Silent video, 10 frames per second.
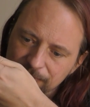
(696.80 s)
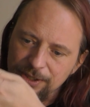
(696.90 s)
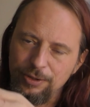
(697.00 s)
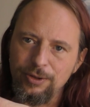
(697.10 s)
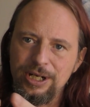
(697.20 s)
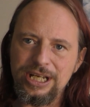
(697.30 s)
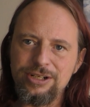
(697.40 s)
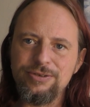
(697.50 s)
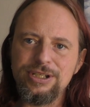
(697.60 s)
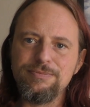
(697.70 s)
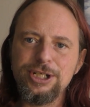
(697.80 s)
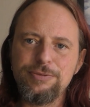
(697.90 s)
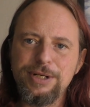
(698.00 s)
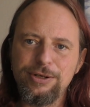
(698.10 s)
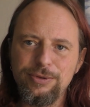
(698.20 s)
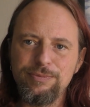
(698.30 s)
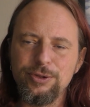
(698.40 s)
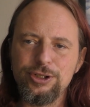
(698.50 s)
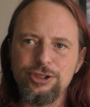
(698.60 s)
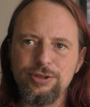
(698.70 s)
the coriander is much better with
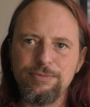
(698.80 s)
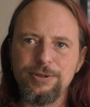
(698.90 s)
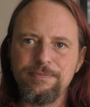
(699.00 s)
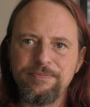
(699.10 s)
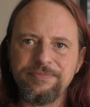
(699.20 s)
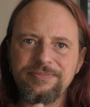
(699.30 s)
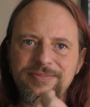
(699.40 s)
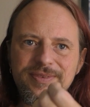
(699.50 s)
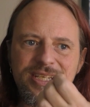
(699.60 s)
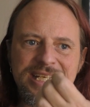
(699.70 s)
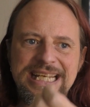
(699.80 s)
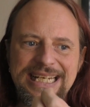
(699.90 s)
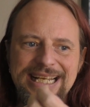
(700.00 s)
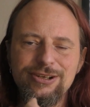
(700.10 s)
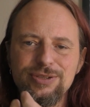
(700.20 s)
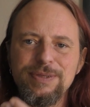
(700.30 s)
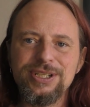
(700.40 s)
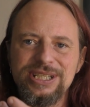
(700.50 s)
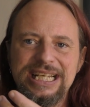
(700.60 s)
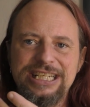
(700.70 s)
more juniper. It now
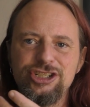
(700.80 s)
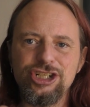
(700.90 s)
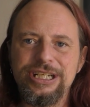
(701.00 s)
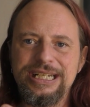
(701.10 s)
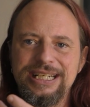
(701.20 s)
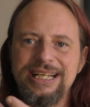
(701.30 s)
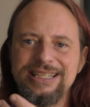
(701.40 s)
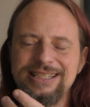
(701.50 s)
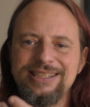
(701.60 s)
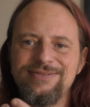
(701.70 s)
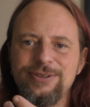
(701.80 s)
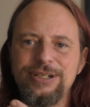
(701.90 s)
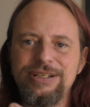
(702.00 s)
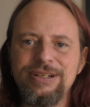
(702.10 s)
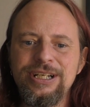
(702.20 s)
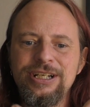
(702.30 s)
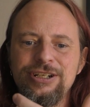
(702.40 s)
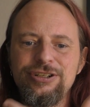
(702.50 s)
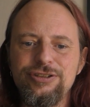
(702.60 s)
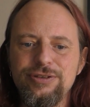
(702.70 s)
smells like gin. It has this very
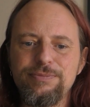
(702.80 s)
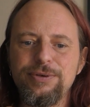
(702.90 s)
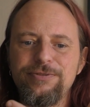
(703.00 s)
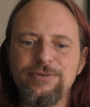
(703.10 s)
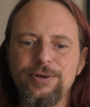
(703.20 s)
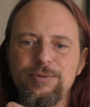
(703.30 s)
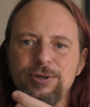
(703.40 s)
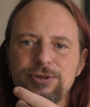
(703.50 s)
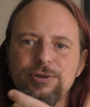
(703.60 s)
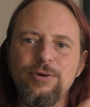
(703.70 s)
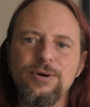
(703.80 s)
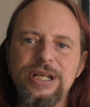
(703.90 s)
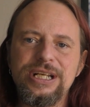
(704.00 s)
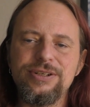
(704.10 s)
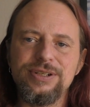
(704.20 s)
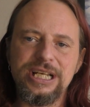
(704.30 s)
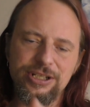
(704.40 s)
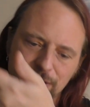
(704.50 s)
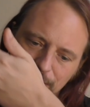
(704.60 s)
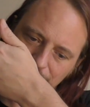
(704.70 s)
juniper forward coriander
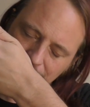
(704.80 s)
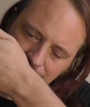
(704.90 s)
nature.